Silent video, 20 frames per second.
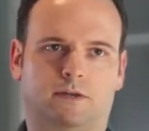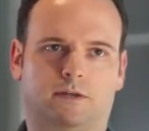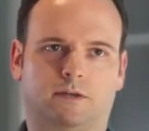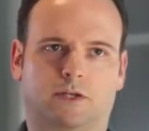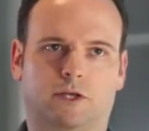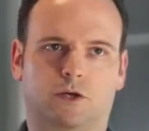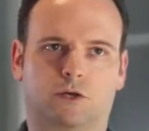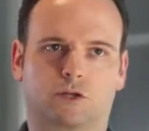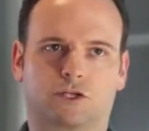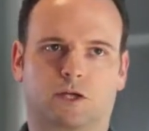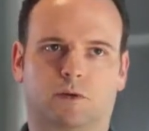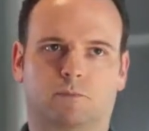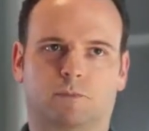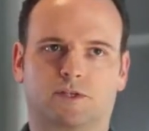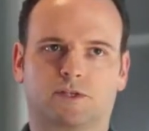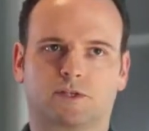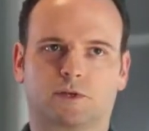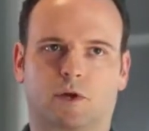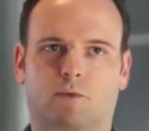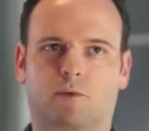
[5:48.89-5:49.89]
leadership.
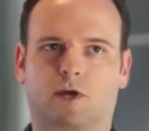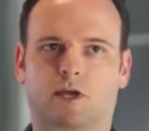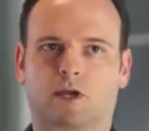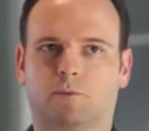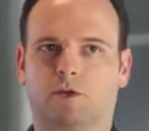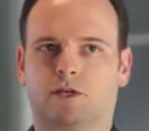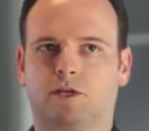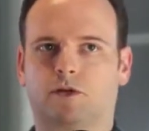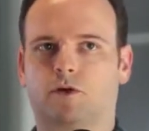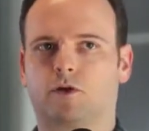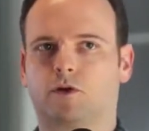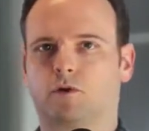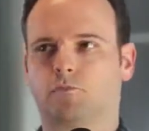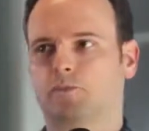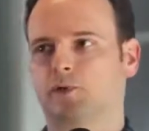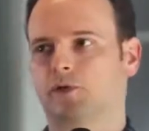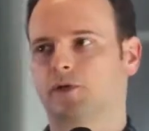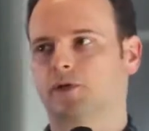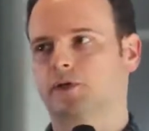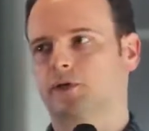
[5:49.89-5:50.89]
And so I recommended her
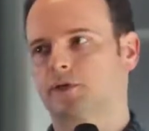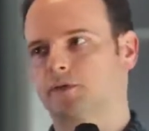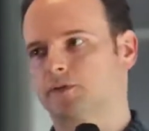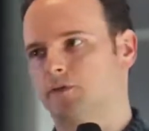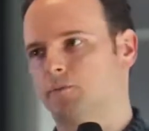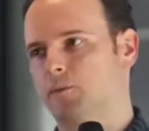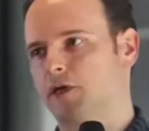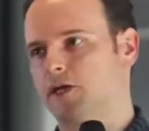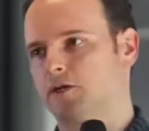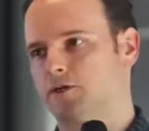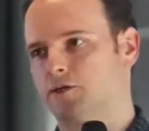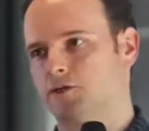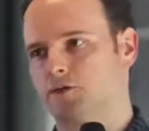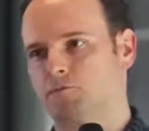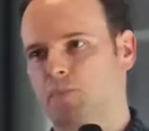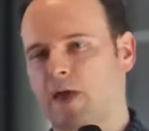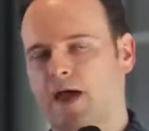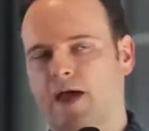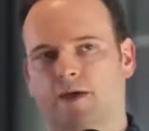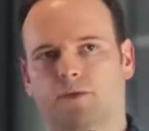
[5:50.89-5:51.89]
book, The Manager's
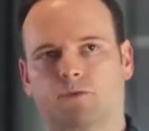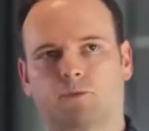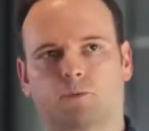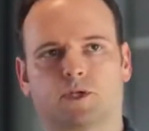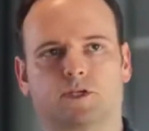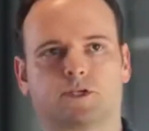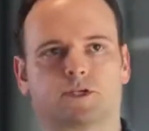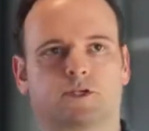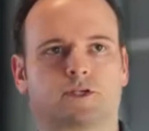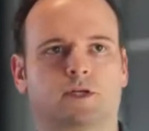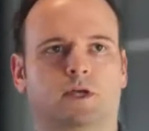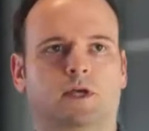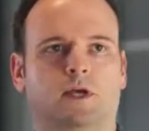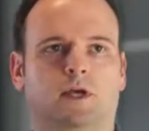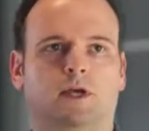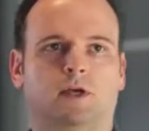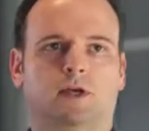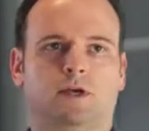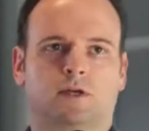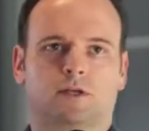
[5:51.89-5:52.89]
Path, which
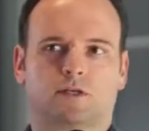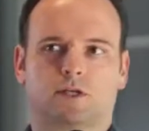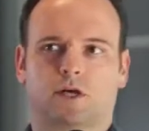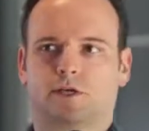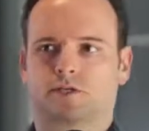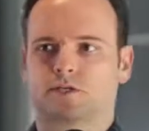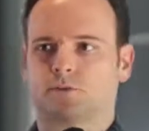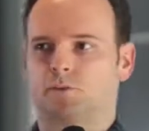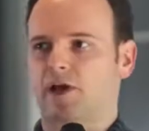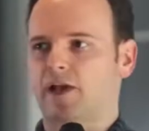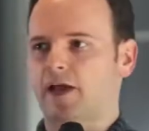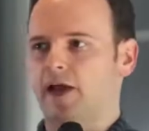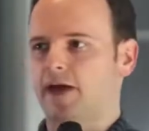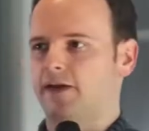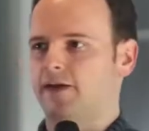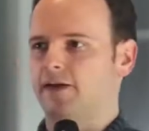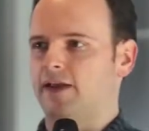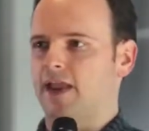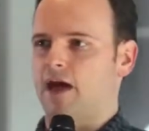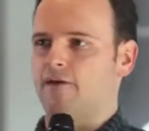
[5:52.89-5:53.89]
talks about how
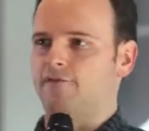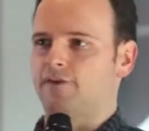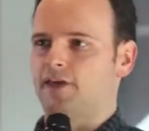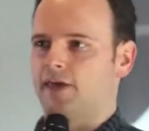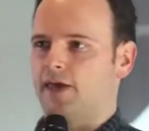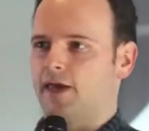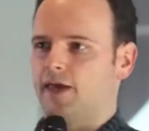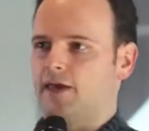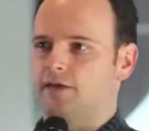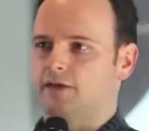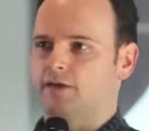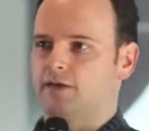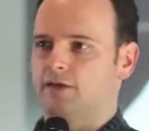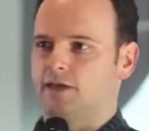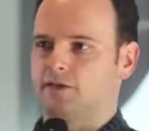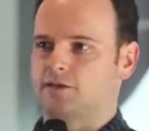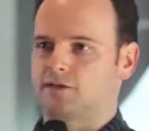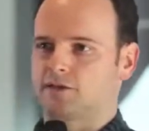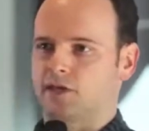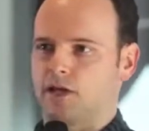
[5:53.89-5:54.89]
to navigate.
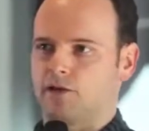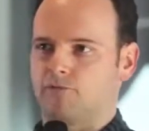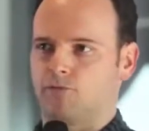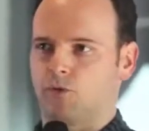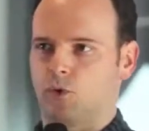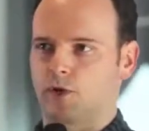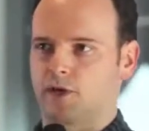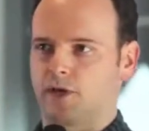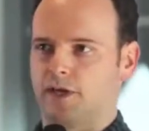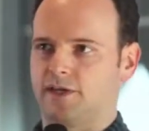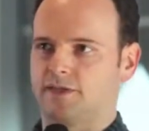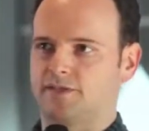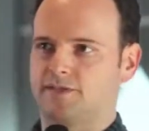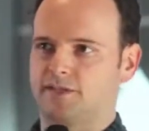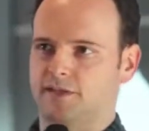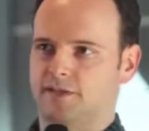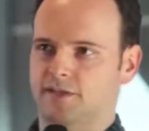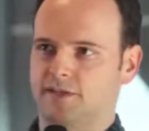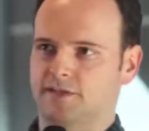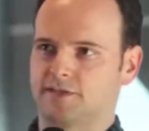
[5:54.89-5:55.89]
It's kind of organized
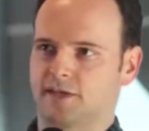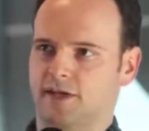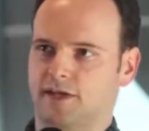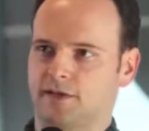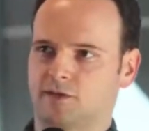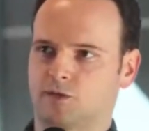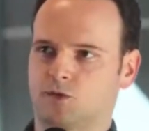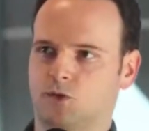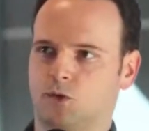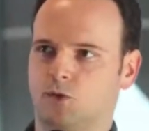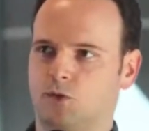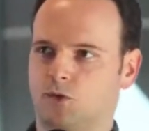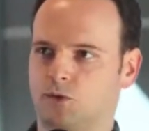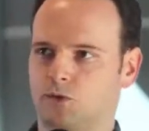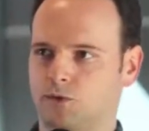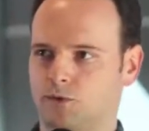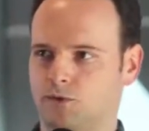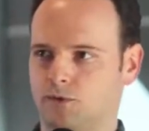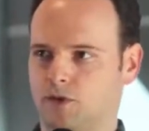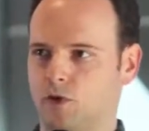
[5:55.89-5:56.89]
in this, like, so
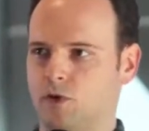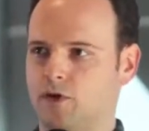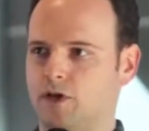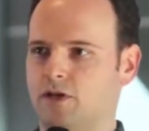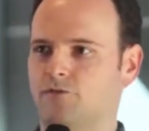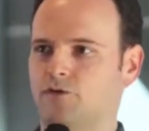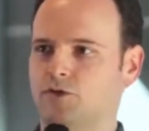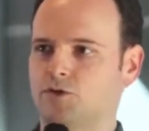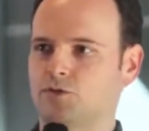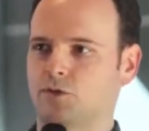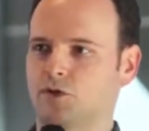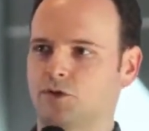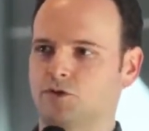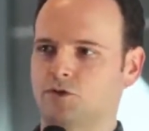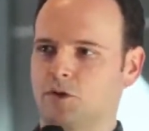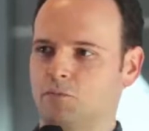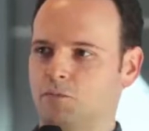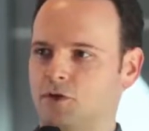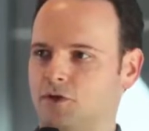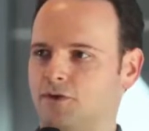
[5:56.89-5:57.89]
you're an individual
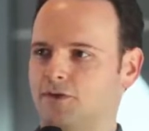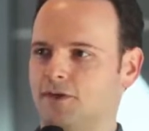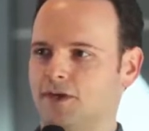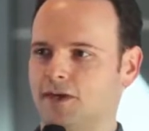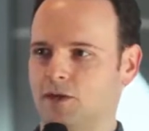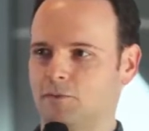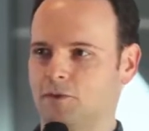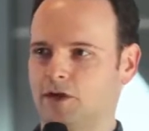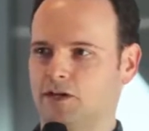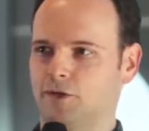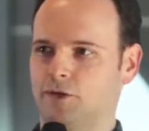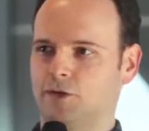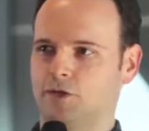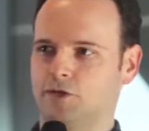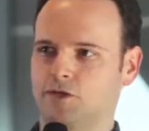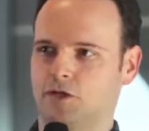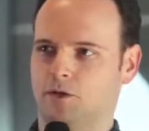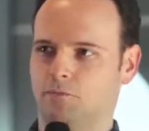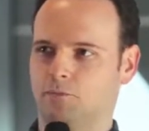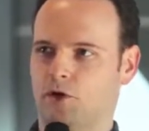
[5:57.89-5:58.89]
contributor thinking about
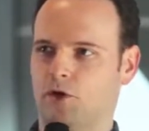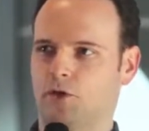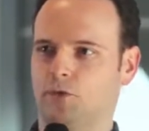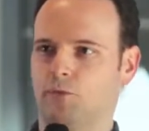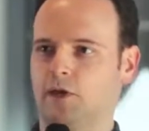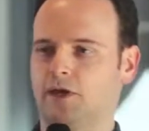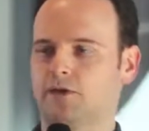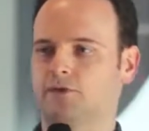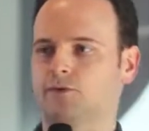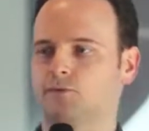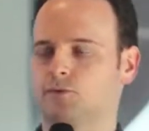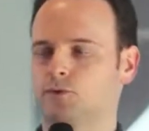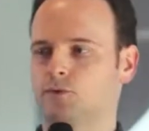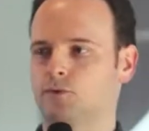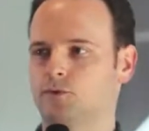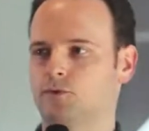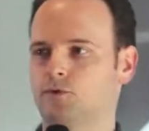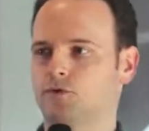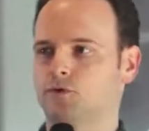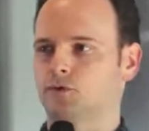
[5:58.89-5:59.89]
leadership all the way
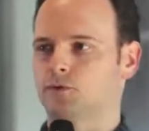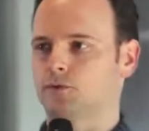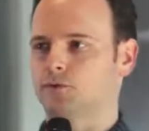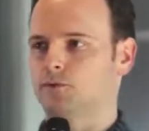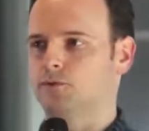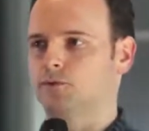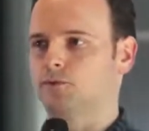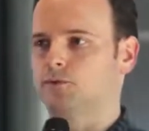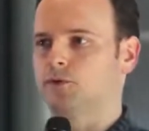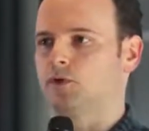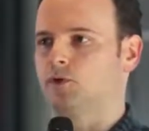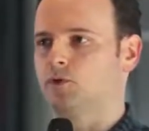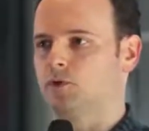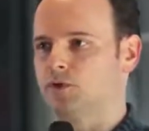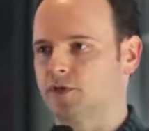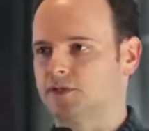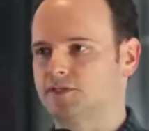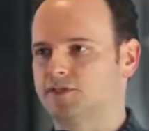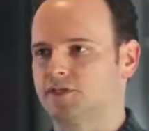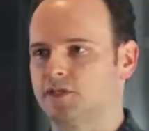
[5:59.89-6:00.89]
through to
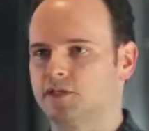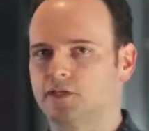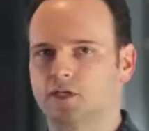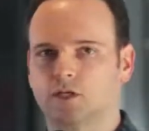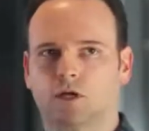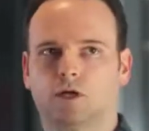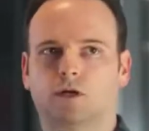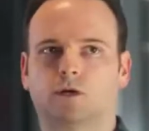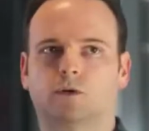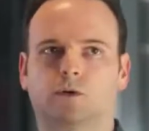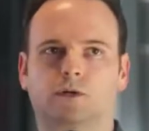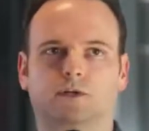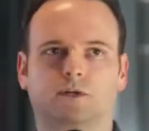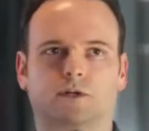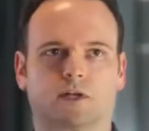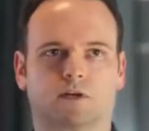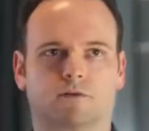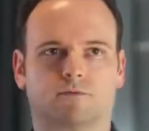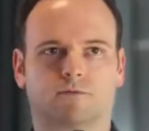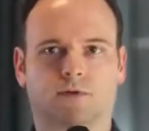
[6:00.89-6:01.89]
you're a CTO, and
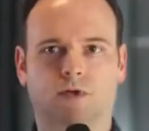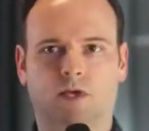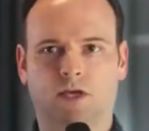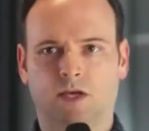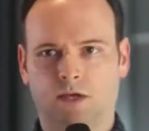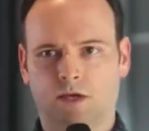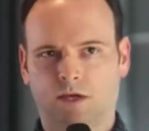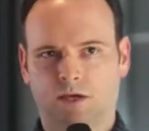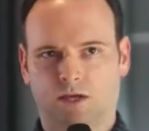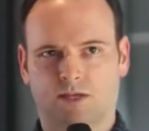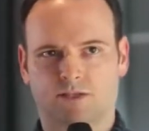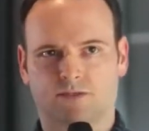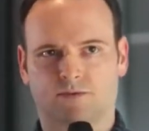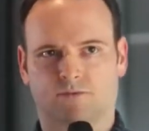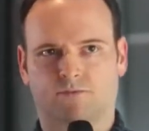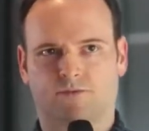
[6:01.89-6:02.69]
kind of it's a